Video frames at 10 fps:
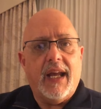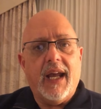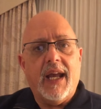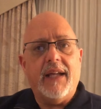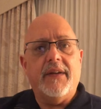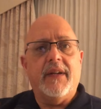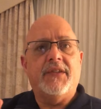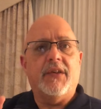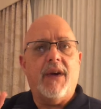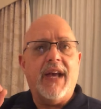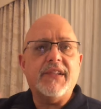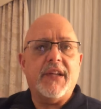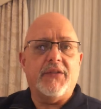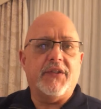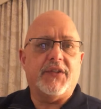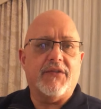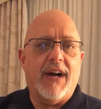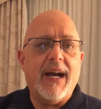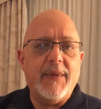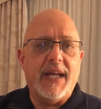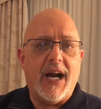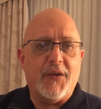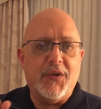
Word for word: And so as they're describing how